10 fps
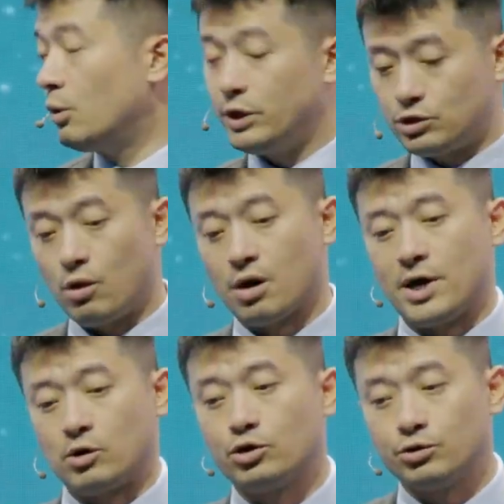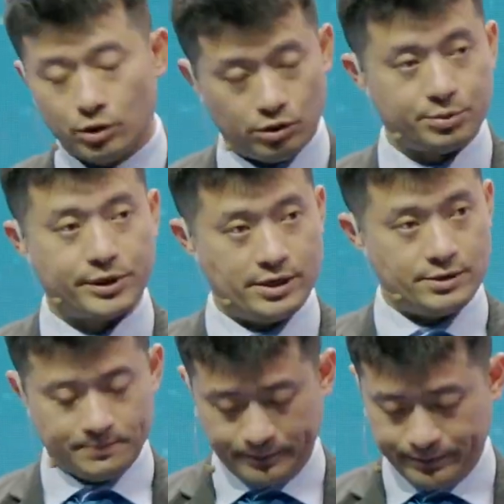we talk about crude oil price.
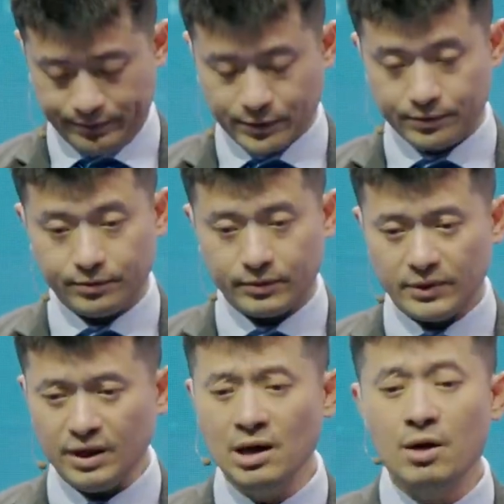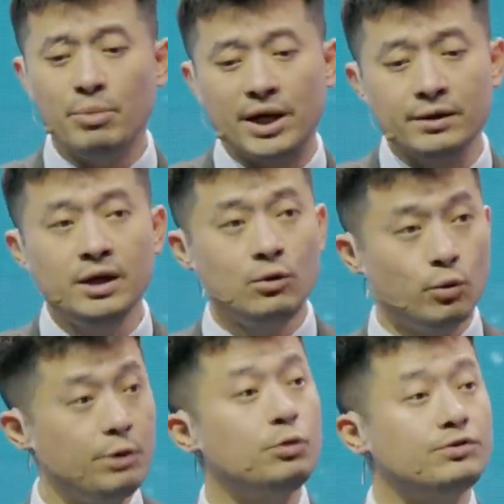But
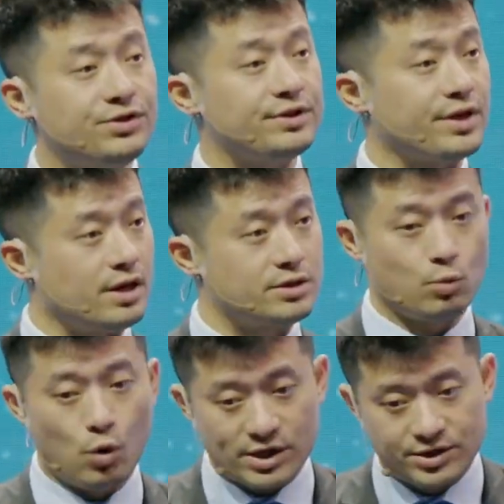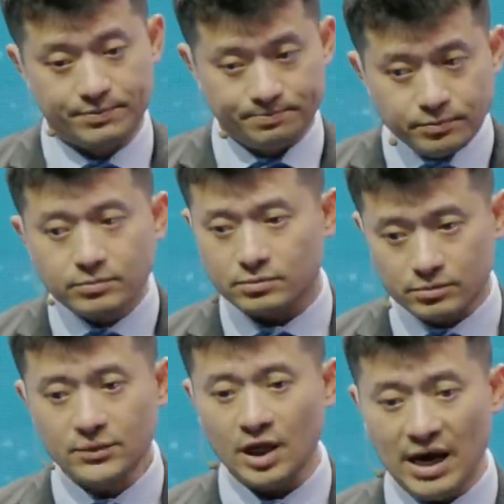we will discuss what's
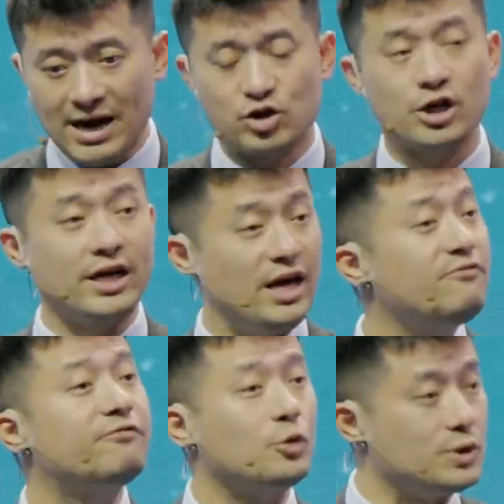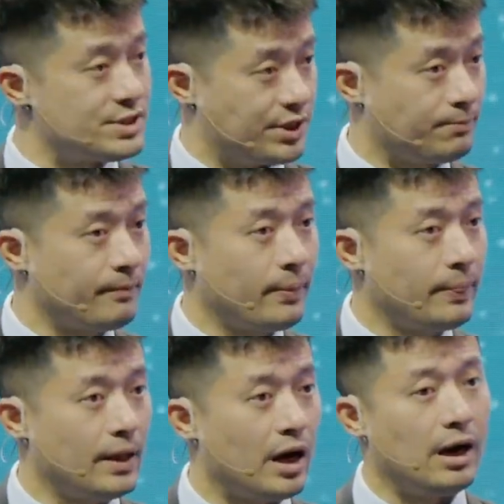actually influencing
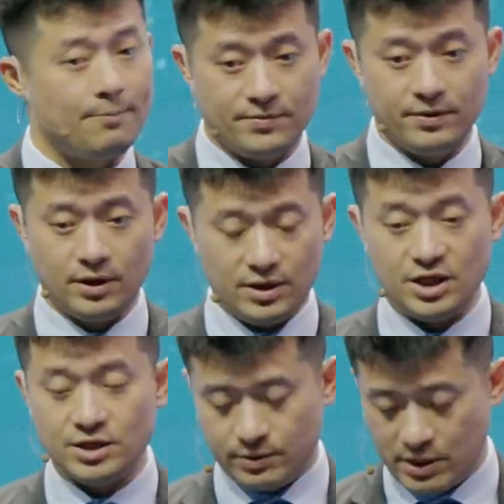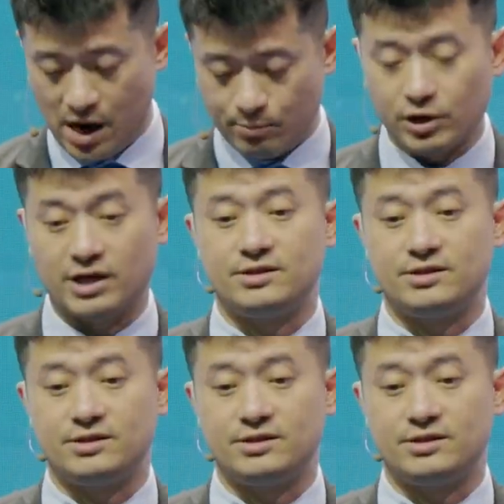these price